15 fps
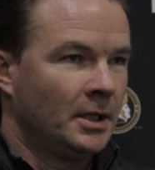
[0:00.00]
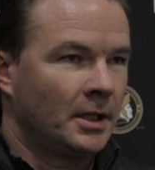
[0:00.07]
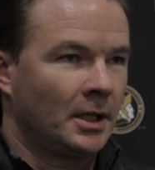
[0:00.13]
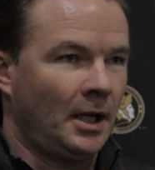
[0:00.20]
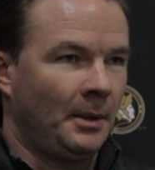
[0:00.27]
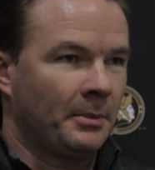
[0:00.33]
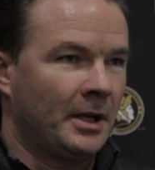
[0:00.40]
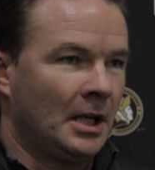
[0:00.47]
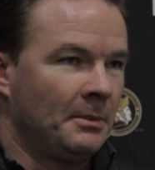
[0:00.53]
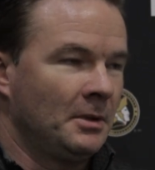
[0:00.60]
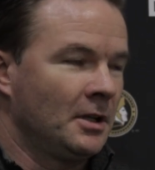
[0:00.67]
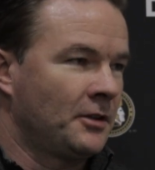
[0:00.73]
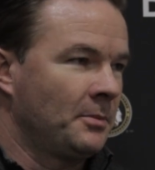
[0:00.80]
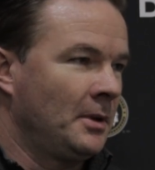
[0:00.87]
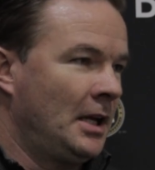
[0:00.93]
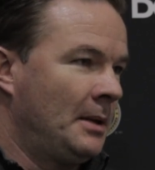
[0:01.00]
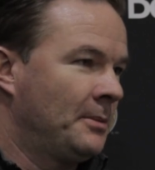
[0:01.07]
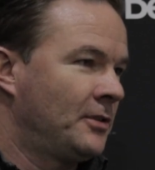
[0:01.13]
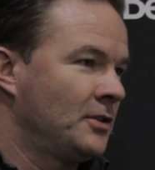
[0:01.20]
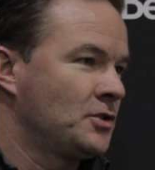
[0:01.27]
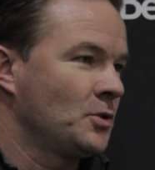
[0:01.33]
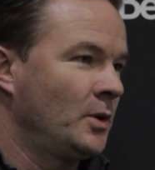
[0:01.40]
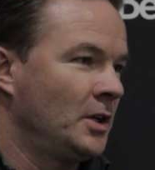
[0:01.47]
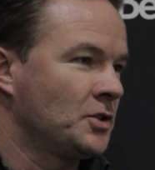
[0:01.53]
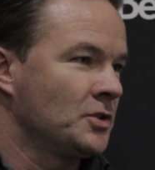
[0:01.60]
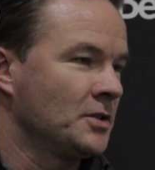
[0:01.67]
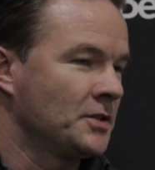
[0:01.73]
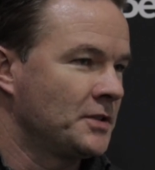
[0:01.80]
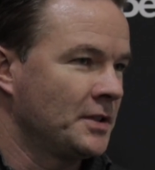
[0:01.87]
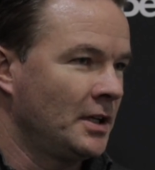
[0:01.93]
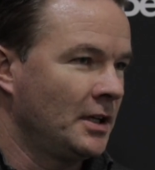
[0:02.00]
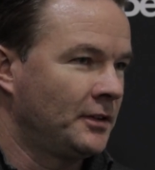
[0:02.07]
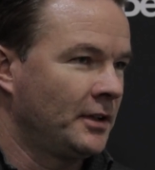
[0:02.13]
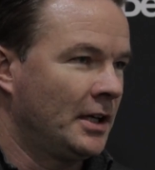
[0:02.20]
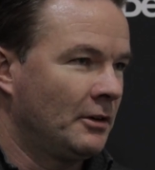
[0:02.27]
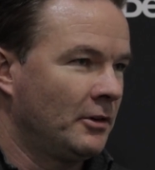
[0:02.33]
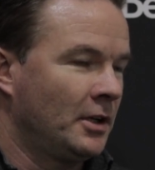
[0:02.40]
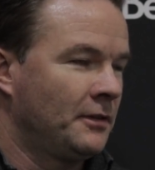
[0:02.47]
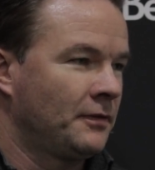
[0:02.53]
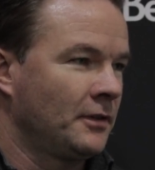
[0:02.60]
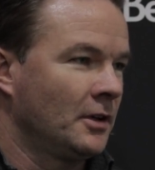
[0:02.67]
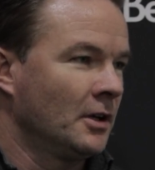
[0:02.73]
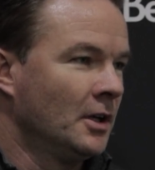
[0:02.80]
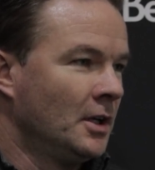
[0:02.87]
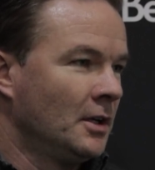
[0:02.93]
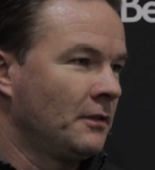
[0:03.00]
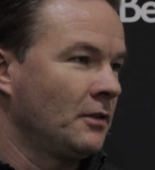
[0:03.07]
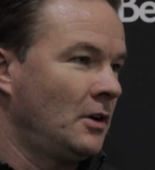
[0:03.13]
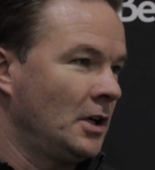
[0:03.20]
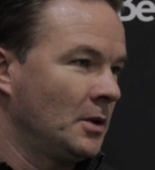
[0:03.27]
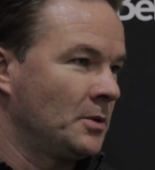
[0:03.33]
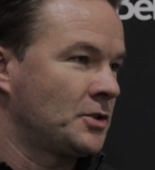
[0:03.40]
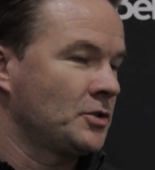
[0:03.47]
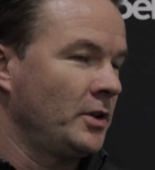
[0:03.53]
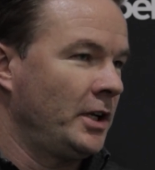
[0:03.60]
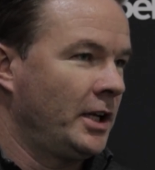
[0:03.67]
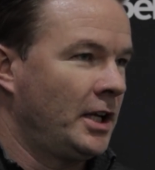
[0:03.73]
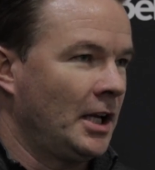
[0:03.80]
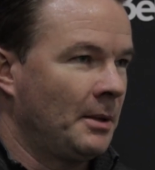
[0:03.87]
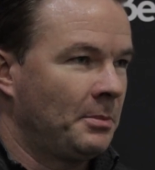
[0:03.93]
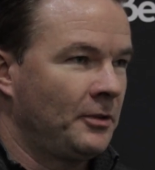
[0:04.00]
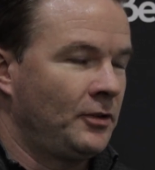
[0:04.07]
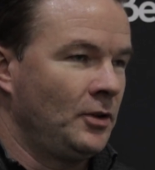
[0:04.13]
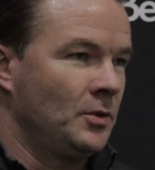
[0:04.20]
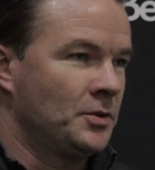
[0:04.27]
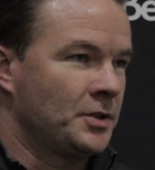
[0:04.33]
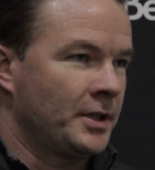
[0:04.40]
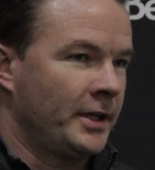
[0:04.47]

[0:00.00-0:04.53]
get him into some game situations to get ready for Ottawa's training camp is huge.